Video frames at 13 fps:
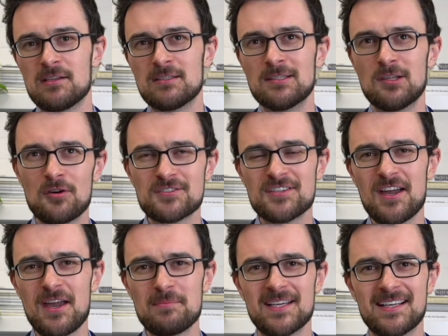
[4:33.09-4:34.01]

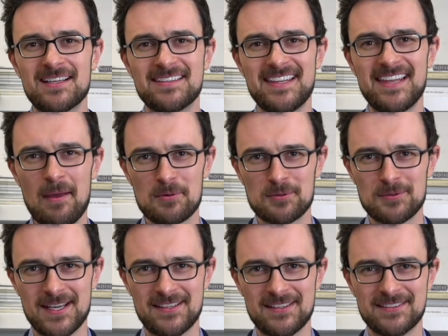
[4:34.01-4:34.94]
longtime
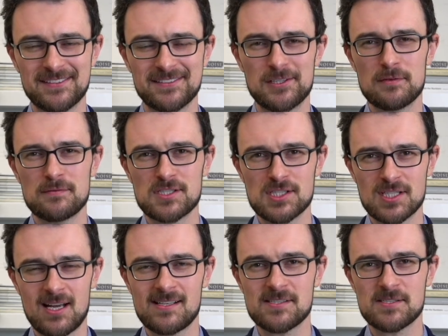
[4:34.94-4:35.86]
collaborator of
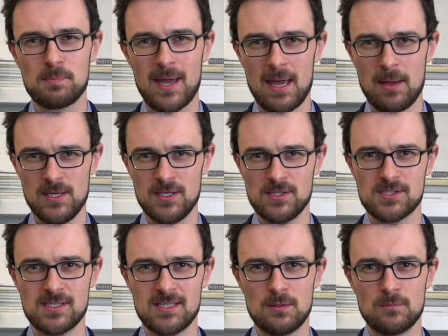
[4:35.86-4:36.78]
Charles
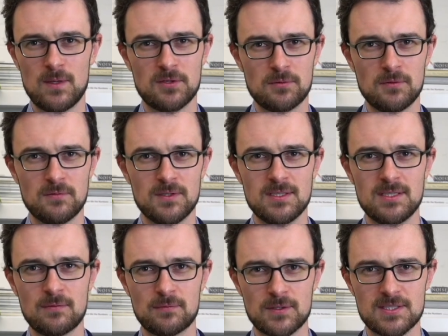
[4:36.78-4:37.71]
Babbage, inventor of the
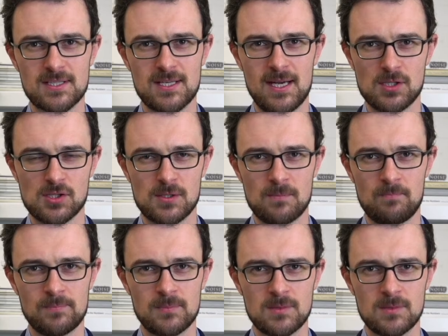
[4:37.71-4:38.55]
difference engine.